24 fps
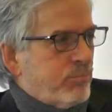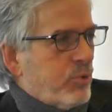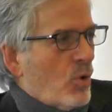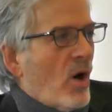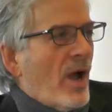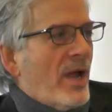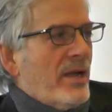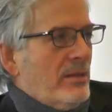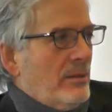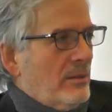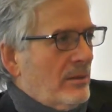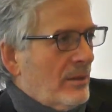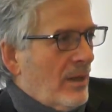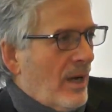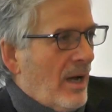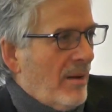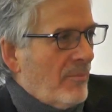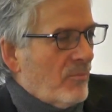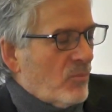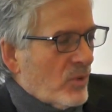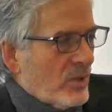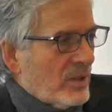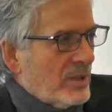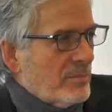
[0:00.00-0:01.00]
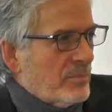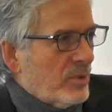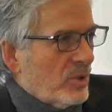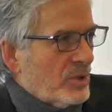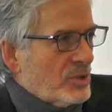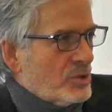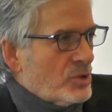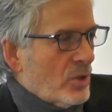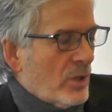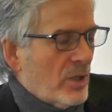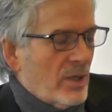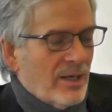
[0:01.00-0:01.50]
Bright. I'm really
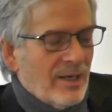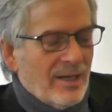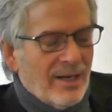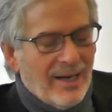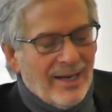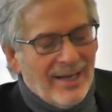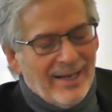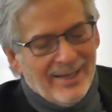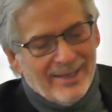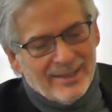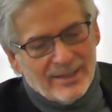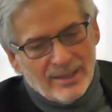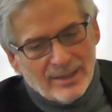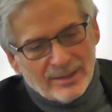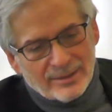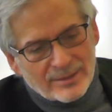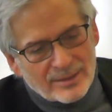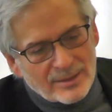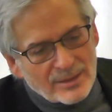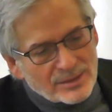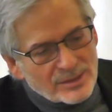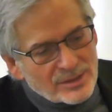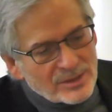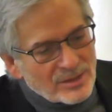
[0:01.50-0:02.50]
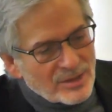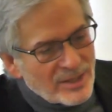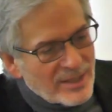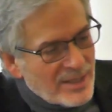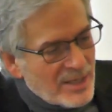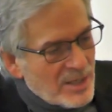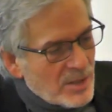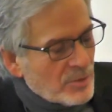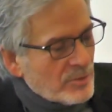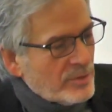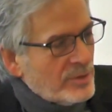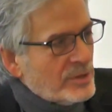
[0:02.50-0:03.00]
bullish on it. You
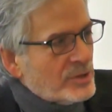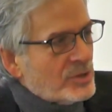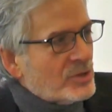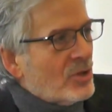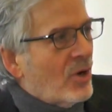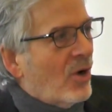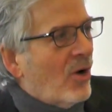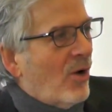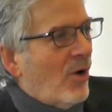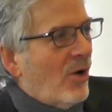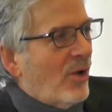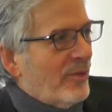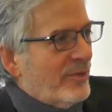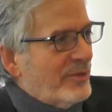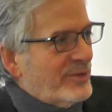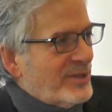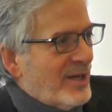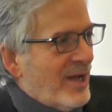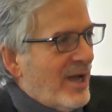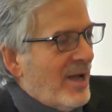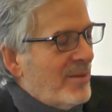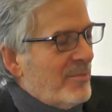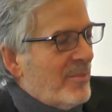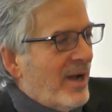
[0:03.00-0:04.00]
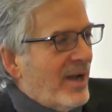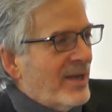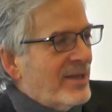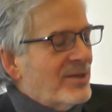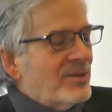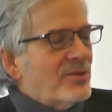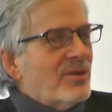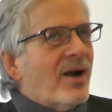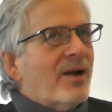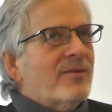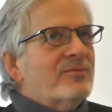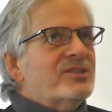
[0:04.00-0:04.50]
hear this all the time.
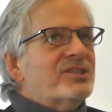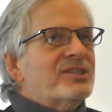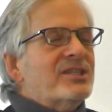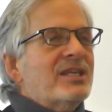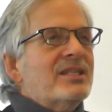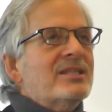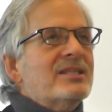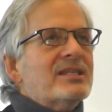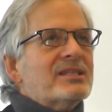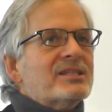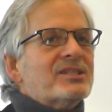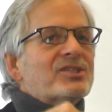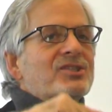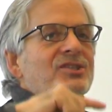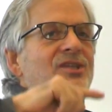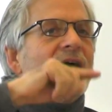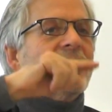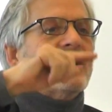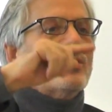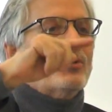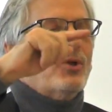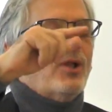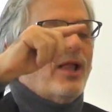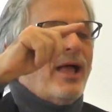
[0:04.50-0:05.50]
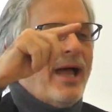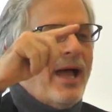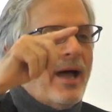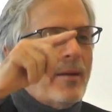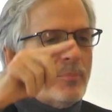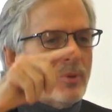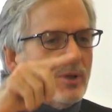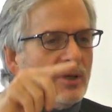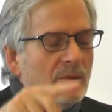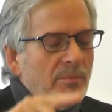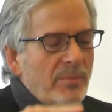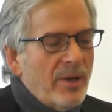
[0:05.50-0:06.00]
I've seen this cycle
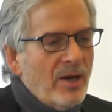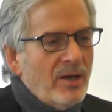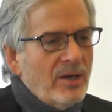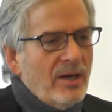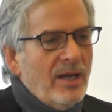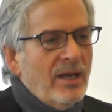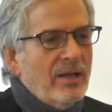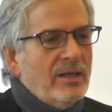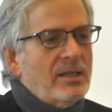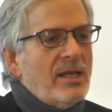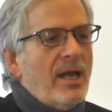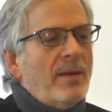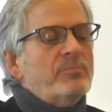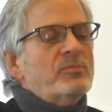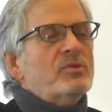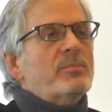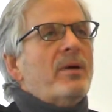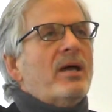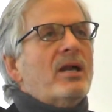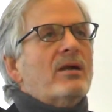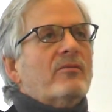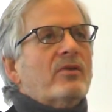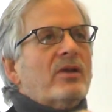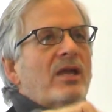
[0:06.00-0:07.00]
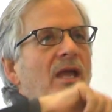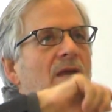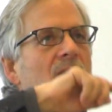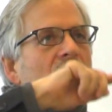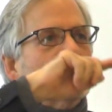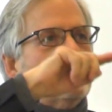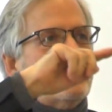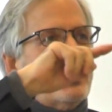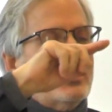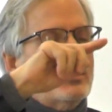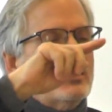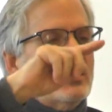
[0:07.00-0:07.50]
happen it happens about every 8
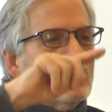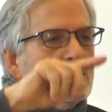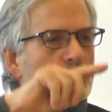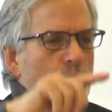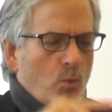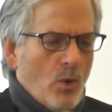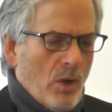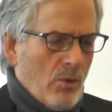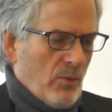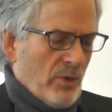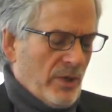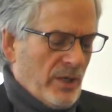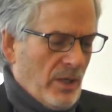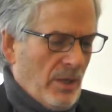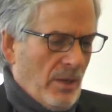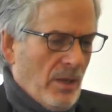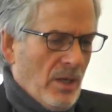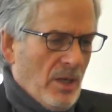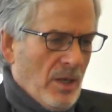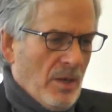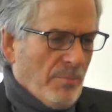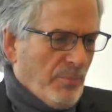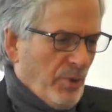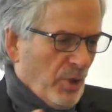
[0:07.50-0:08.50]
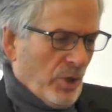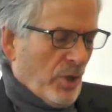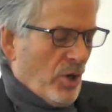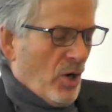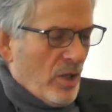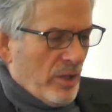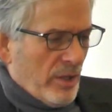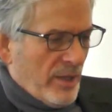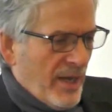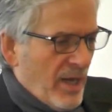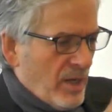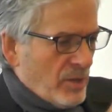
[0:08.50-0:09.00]
or 10 years. Well, we're going to pull it
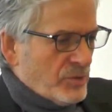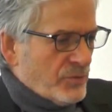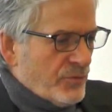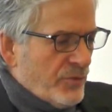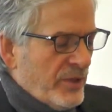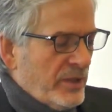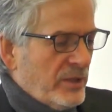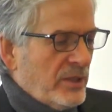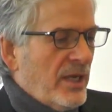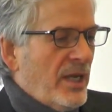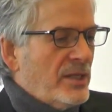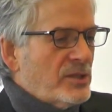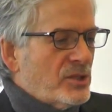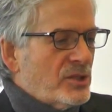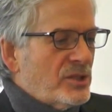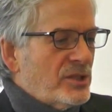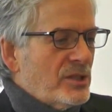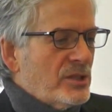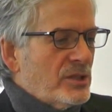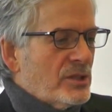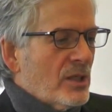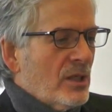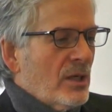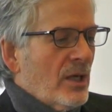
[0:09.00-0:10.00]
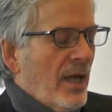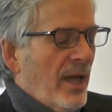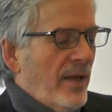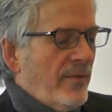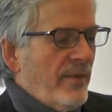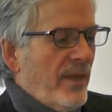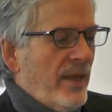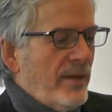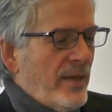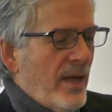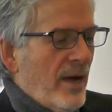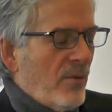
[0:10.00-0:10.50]
all in-house, forget the agencies. Right.
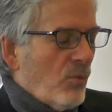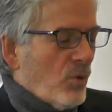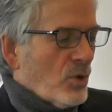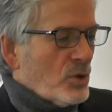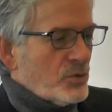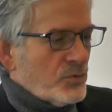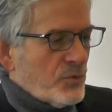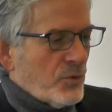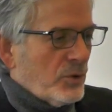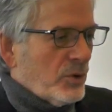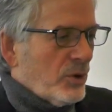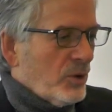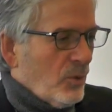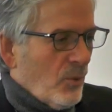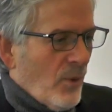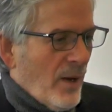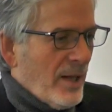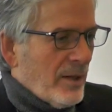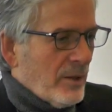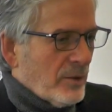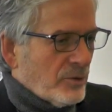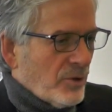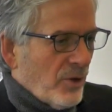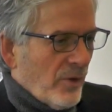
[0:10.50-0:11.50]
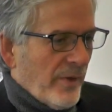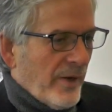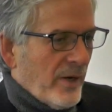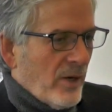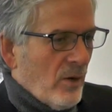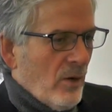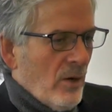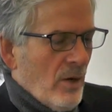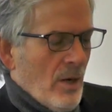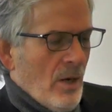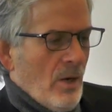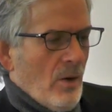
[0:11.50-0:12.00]
And then that works for a little while until they
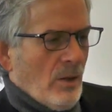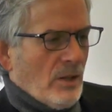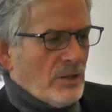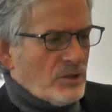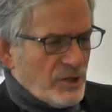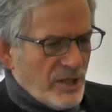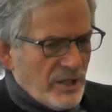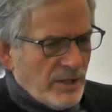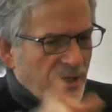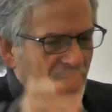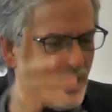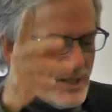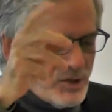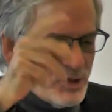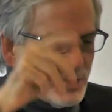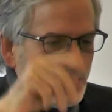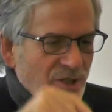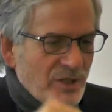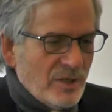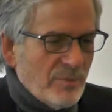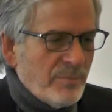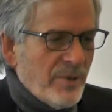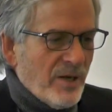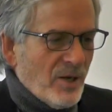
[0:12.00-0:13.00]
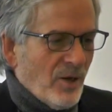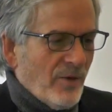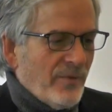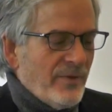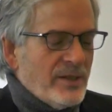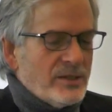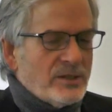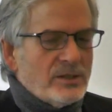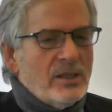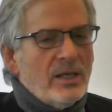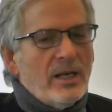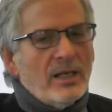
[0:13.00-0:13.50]
go, oh, let's get an agency to bid on
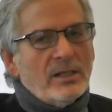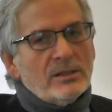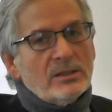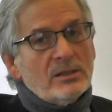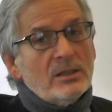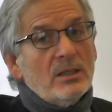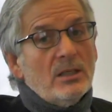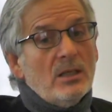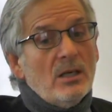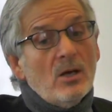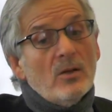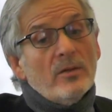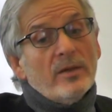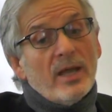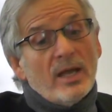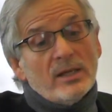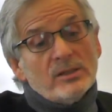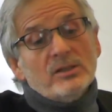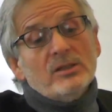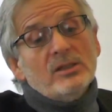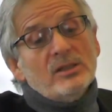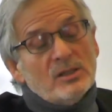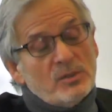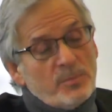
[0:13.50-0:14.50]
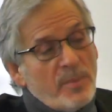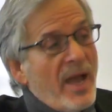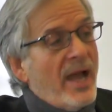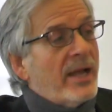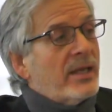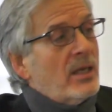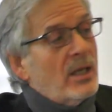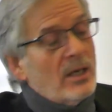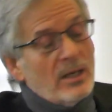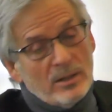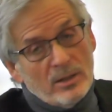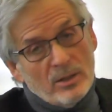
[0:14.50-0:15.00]
this. And the next thing you know, the agency's
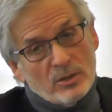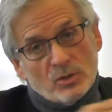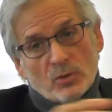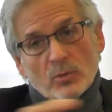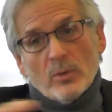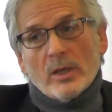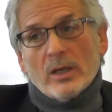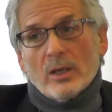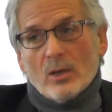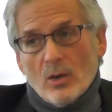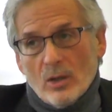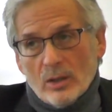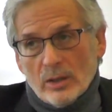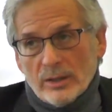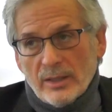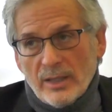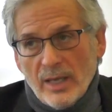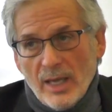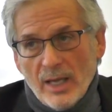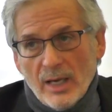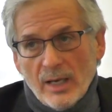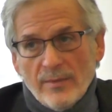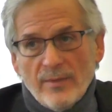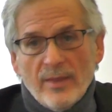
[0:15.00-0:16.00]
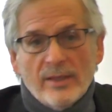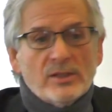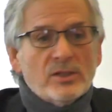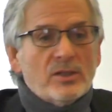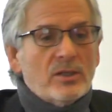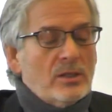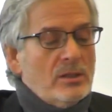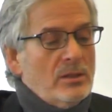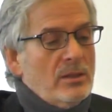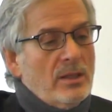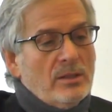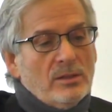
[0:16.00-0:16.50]
back in and they're doing it all again. And
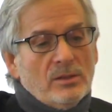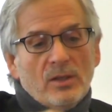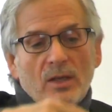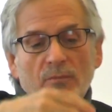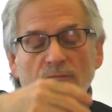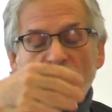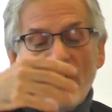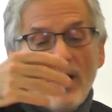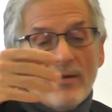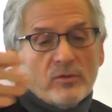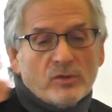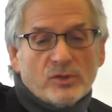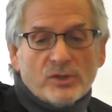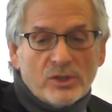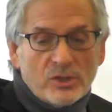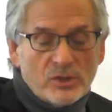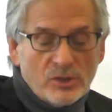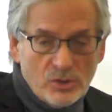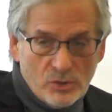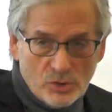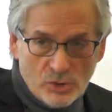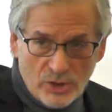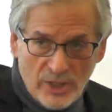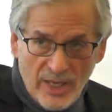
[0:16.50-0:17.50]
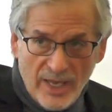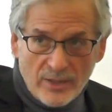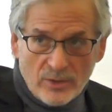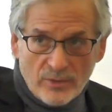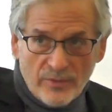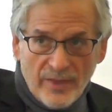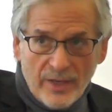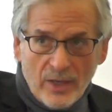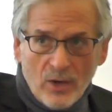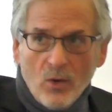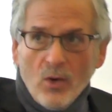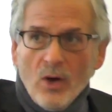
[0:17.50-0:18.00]
then 5 or 6 years later,
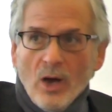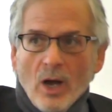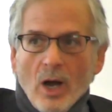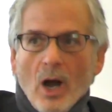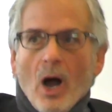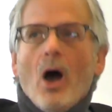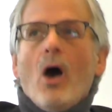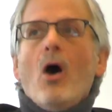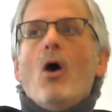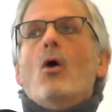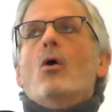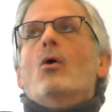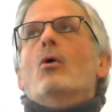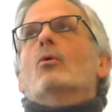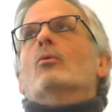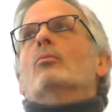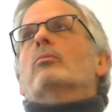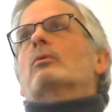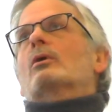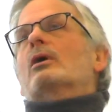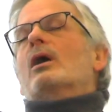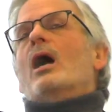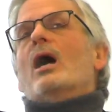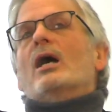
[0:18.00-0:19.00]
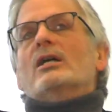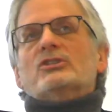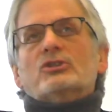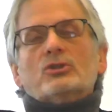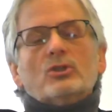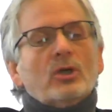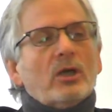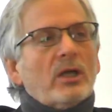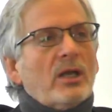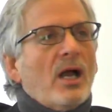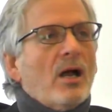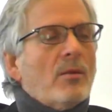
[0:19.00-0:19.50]
they go, oh, gosh,
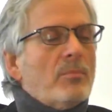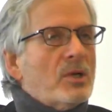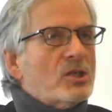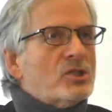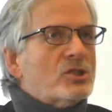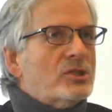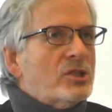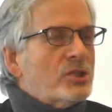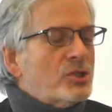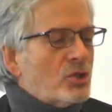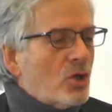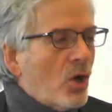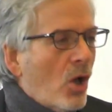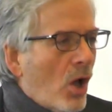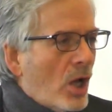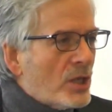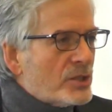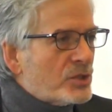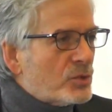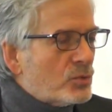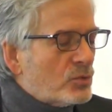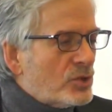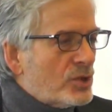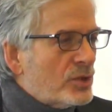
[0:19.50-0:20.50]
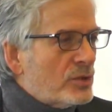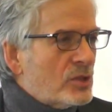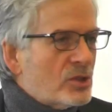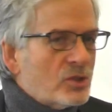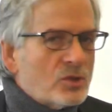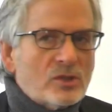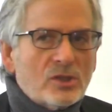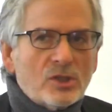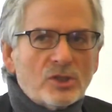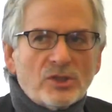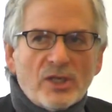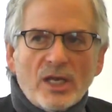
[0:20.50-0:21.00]
look at how much this costs.
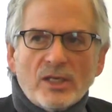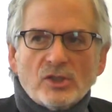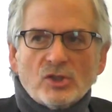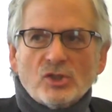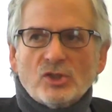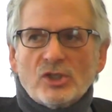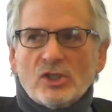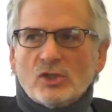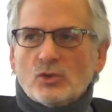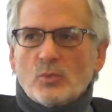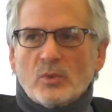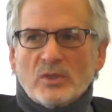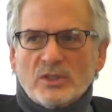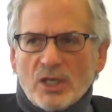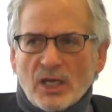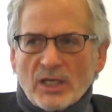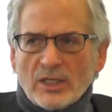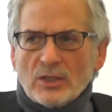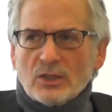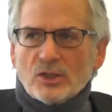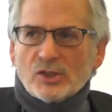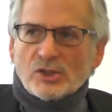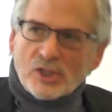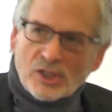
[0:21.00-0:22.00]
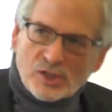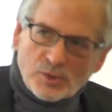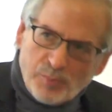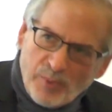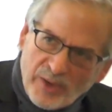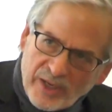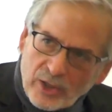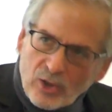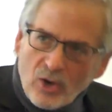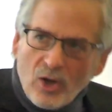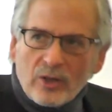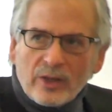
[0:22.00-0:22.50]
This agency is ridiculous. Let's
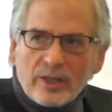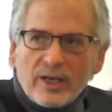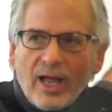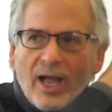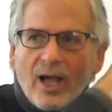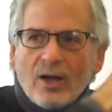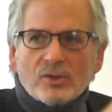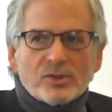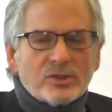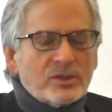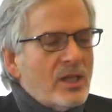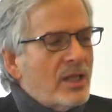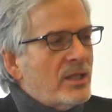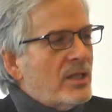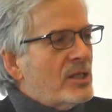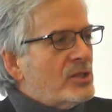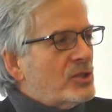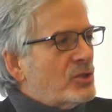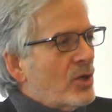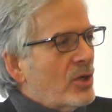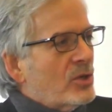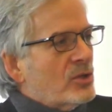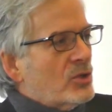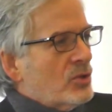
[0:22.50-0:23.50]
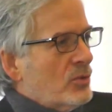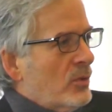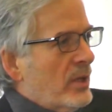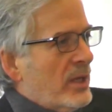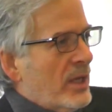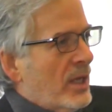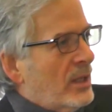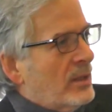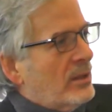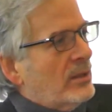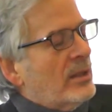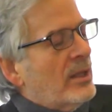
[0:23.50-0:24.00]
bring it all in-house. And then they start
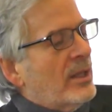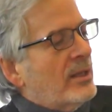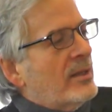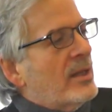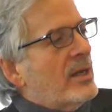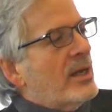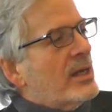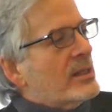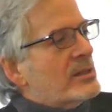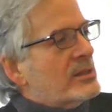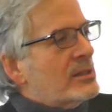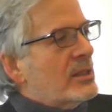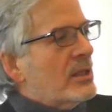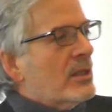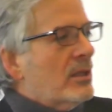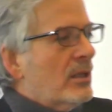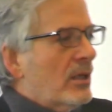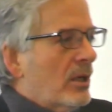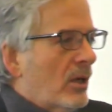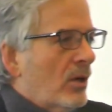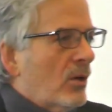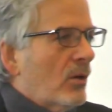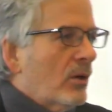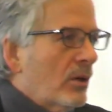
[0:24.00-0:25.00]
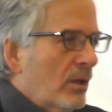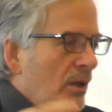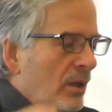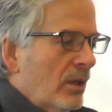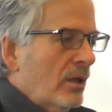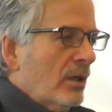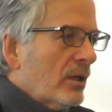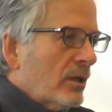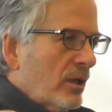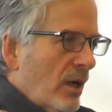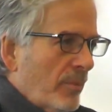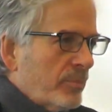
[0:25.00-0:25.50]
doing it. And then the next thing you know,
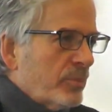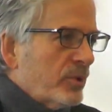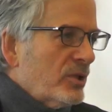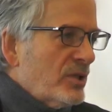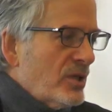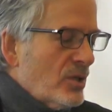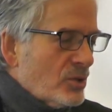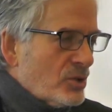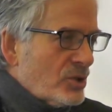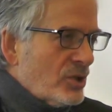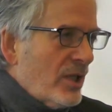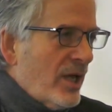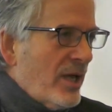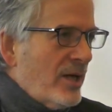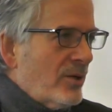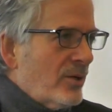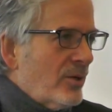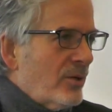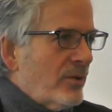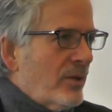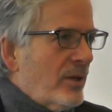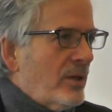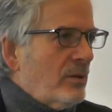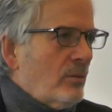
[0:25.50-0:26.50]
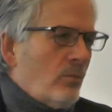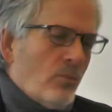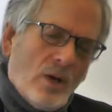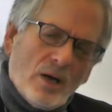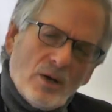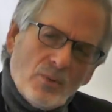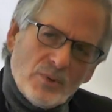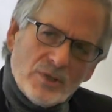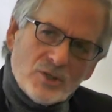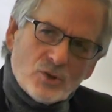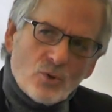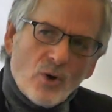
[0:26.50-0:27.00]
a couple of years later, why
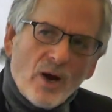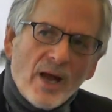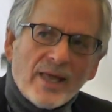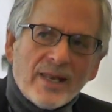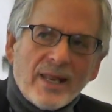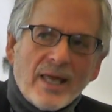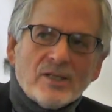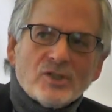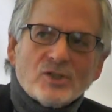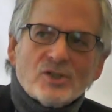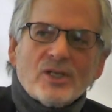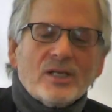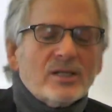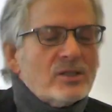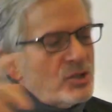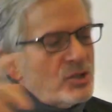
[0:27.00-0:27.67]
don't we try an agency?